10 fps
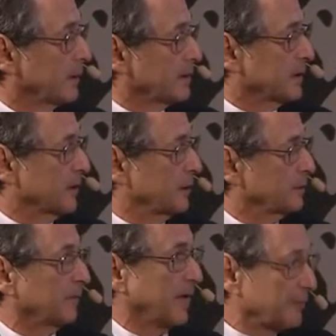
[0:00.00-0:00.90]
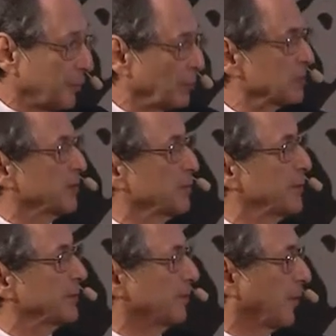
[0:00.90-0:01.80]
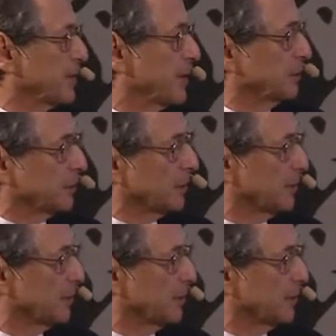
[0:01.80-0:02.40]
So I've called it the birth of computational